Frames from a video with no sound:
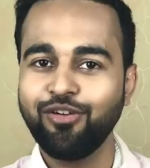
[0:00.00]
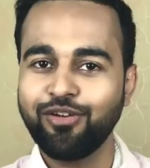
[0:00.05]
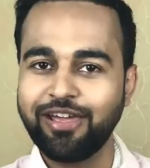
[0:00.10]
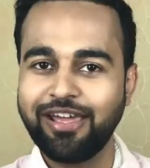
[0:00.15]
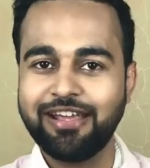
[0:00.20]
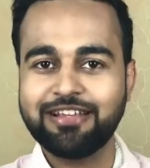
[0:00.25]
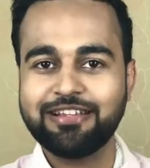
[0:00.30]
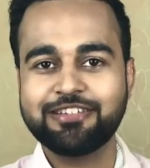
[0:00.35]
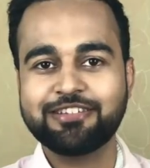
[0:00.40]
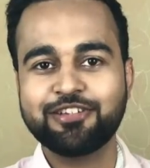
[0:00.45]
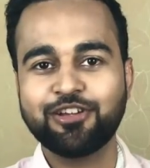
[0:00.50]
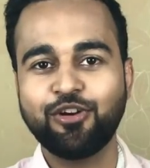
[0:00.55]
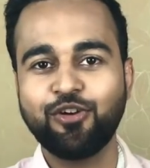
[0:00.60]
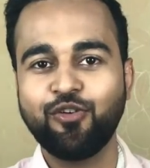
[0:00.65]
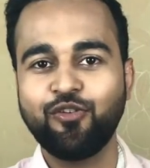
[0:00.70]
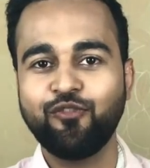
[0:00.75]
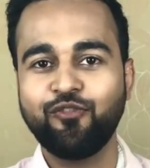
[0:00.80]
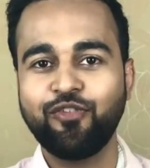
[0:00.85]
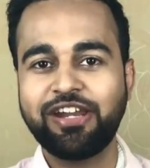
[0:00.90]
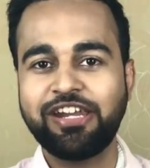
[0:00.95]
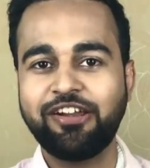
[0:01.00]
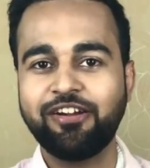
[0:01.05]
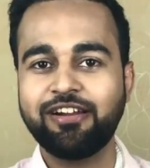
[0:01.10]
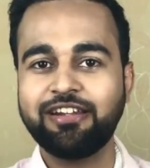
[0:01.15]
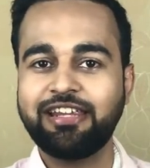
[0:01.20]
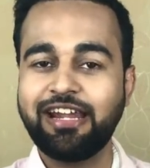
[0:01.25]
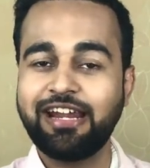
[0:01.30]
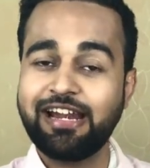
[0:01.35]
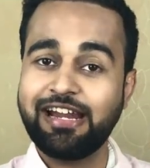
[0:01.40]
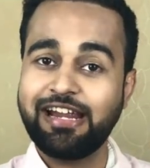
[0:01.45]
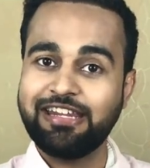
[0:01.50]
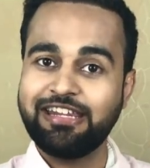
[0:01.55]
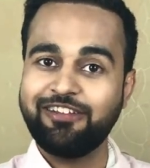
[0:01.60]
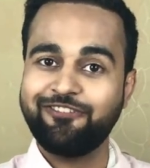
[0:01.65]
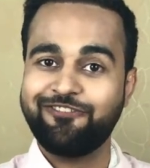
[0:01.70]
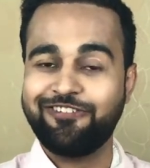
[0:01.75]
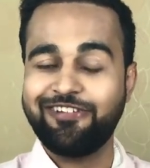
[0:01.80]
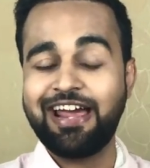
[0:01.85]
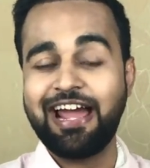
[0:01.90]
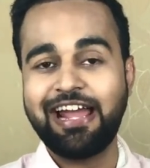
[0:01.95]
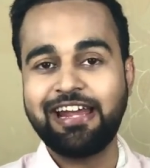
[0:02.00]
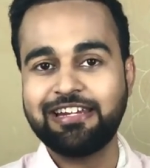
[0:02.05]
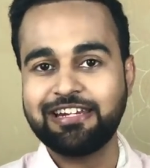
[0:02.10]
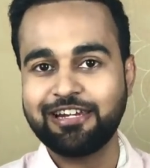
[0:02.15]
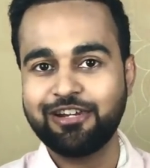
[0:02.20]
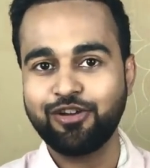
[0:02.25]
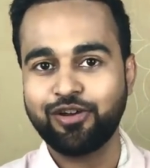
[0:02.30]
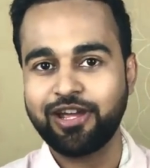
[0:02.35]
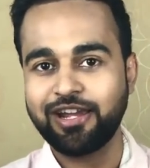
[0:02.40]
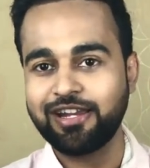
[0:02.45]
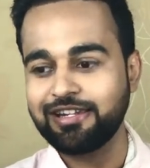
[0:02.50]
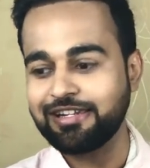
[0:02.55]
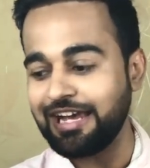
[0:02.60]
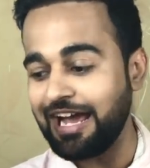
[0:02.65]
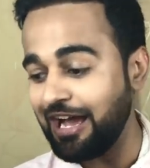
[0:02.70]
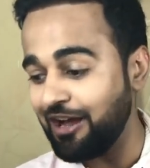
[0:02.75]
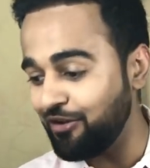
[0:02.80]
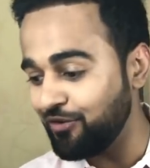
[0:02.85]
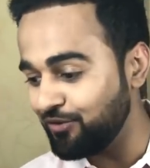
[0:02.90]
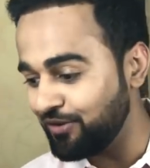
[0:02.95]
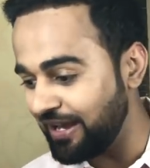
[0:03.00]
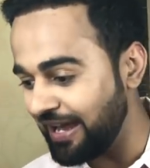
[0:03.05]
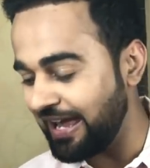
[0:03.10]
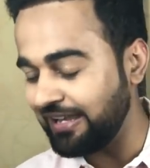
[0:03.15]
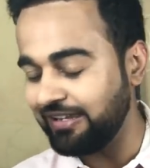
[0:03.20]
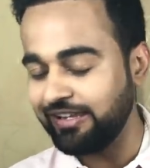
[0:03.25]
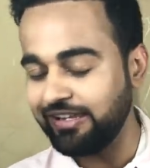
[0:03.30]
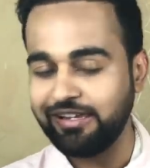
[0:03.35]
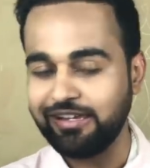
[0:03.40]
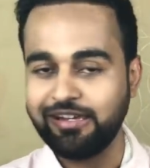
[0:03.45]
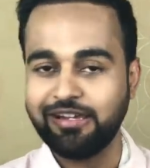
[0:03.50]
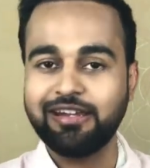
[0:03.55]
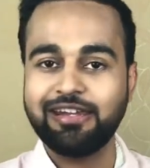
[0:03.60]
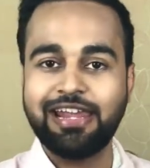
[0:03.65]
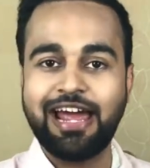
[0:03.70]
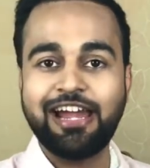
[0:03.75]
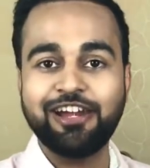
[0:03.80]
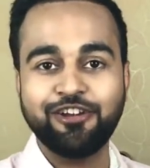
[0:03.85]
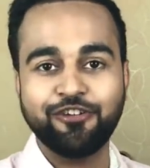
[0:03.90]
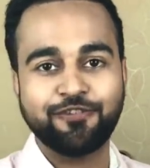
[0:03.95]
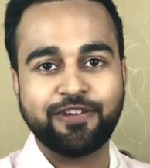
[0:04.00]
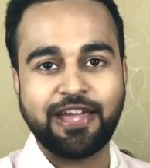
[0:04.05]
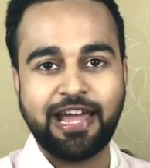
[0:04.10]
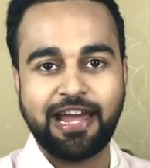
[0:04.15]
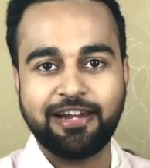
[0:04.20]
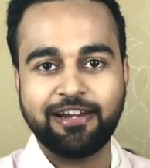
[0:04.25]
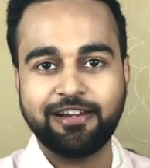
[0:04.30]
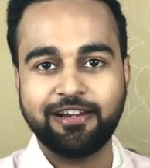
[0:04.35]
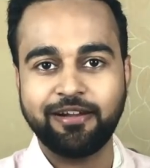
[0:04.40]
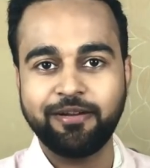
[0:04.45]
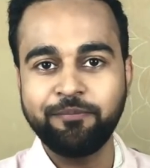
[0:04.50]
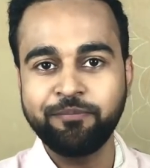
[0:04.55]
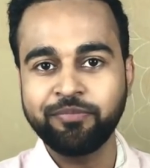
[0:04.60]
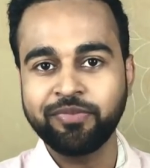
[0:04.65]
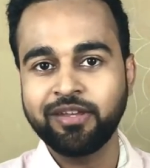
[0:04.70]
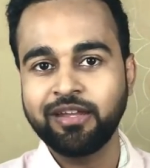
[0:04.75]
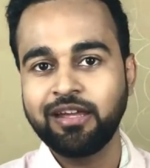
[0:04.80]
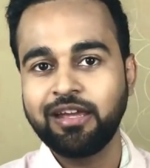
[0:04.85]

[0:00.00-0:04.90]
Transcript: Okay, so when you're there in the flight looking down at the land of Canada,